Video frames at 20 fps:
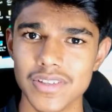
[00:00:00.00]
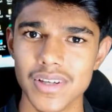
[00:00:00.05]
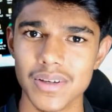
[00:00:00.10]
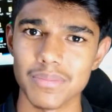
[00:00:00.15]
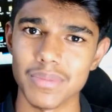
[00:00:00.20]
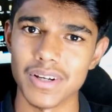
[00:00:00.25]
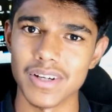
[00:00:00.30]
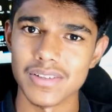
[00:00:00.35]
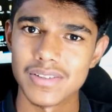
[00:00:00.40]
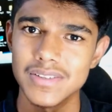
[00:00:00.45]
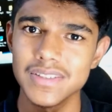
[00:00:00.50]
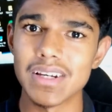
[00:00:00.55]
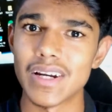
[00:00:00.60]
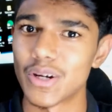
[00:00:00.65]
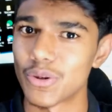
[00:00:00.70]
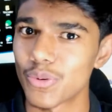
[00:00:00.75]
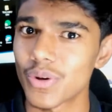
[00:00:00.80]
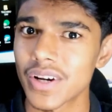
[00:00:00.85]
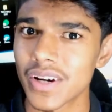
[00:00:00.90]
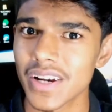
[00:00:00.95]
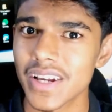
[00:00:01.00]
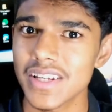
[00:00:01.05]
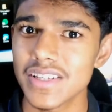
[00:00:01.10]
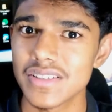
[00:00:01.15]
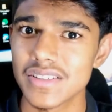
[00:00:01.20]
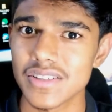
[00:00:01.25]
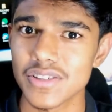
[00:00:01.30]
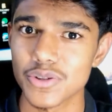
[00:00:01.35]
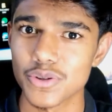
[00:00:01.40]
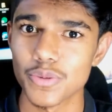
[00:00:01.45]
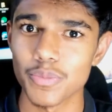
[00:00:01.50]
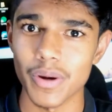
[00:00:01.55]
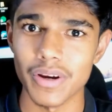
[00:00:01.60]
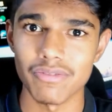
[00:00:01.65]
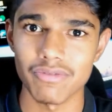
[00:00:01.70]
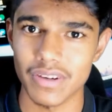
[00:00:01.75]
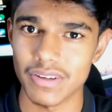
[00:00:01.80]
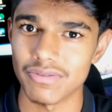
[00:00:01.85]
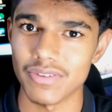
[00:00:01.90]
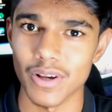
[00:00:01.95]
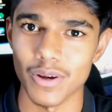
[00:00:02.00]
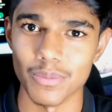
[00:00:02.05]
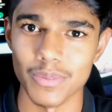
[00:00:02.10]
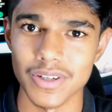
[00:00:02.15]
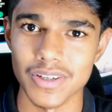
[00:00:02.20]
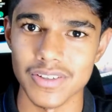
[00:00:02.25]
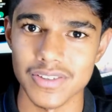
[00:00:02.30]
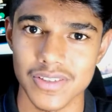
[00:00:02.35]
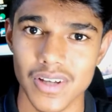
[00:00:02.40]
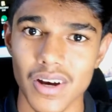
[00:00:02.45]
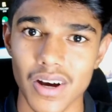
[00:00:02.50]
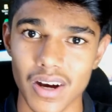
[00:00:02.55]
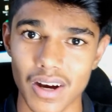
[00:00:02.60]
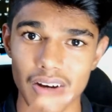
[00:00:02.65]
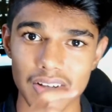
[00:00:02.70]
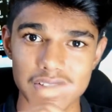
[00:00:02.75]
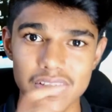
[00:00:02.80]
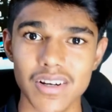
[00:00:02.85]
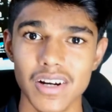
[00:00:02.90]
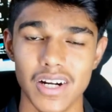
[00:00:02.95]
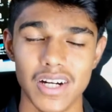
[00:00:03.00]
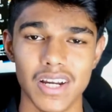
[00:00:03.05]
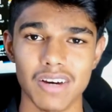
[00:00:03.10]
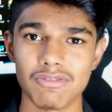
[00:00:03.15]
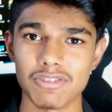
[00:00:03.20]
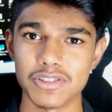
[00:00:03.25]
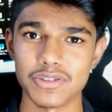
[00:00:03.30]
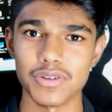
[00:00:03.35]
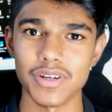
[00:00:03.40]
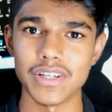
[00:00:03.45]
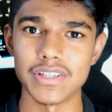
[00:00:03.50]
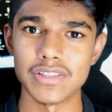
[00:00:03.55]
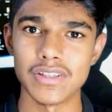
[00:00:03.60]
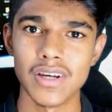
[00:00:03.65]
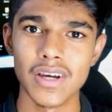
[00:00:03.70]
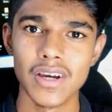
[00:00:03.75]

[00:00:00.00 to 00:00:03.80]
because the network range is 2.5 kilometers, single tower's range.